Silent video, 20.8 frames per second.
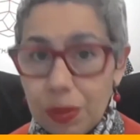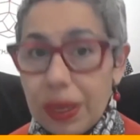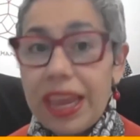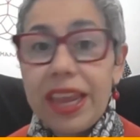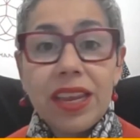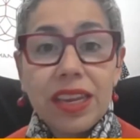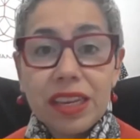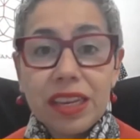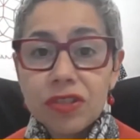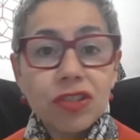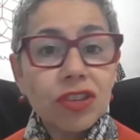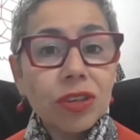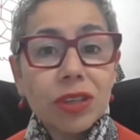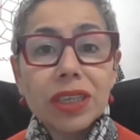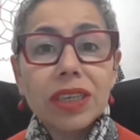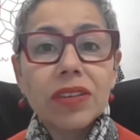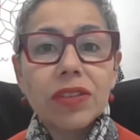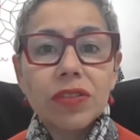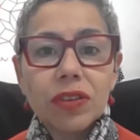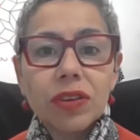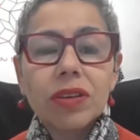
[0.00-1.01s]
pay
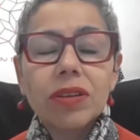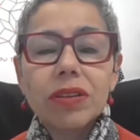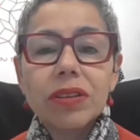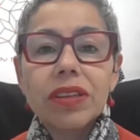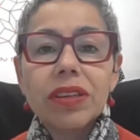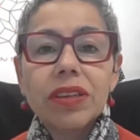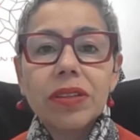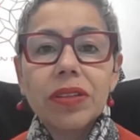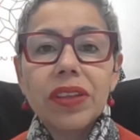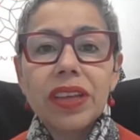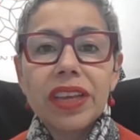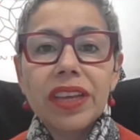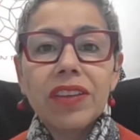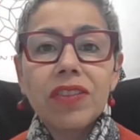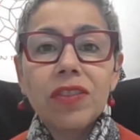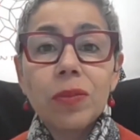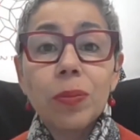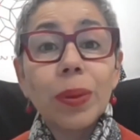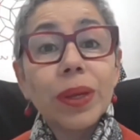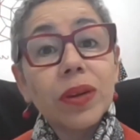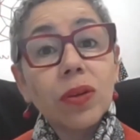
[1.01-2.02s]
insurance or other
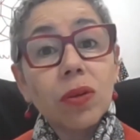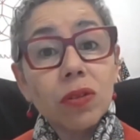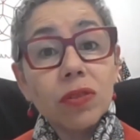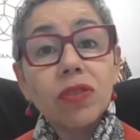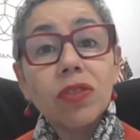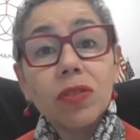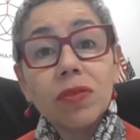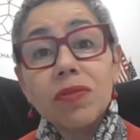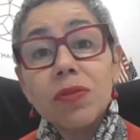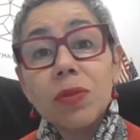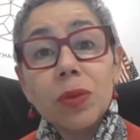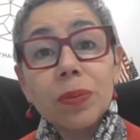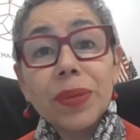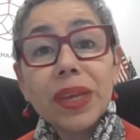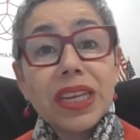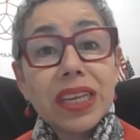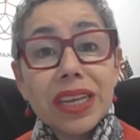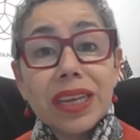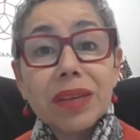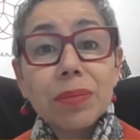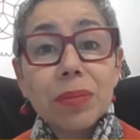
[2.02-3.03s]
things, but also for
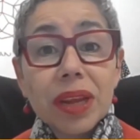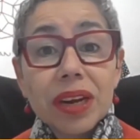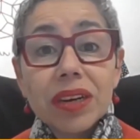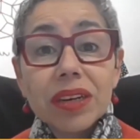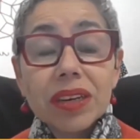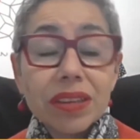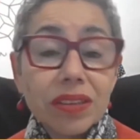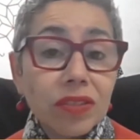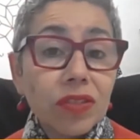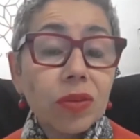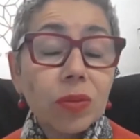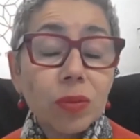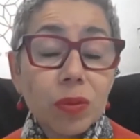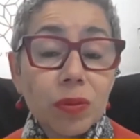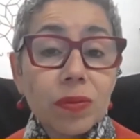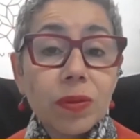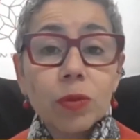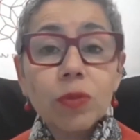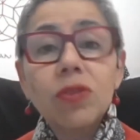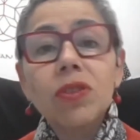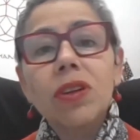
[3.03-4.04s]
many Americans, some
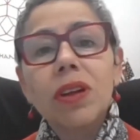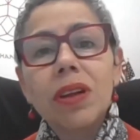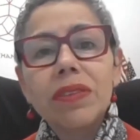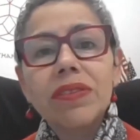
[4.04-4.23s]
of those